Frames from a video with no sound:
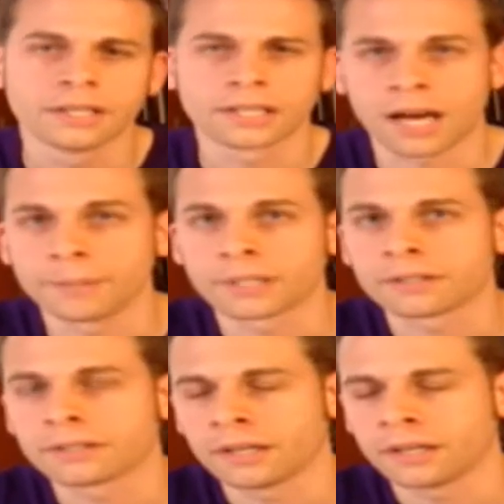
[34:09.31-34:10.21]

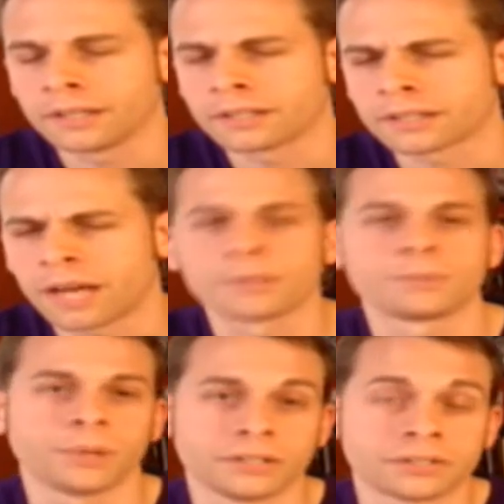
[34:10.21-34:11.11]
comic
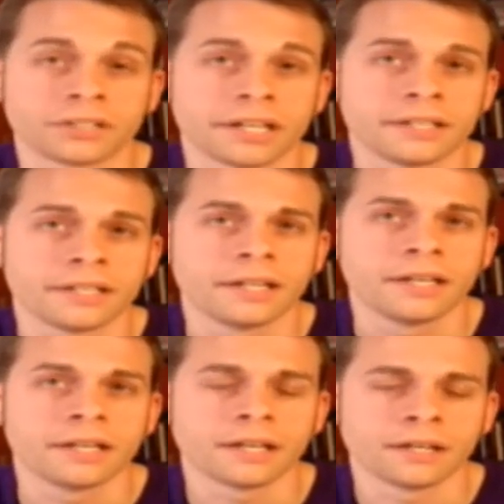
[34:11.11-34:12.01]
press site.
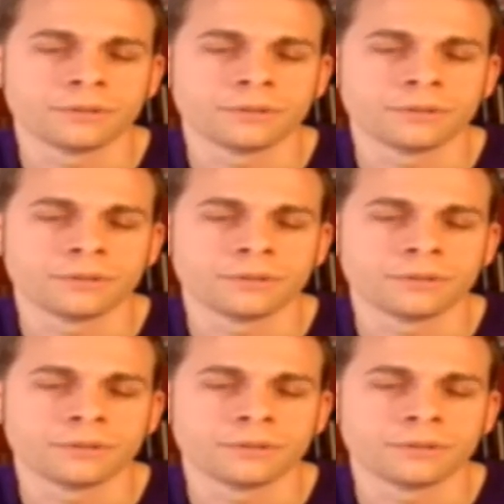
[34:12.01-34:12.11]
Yeah.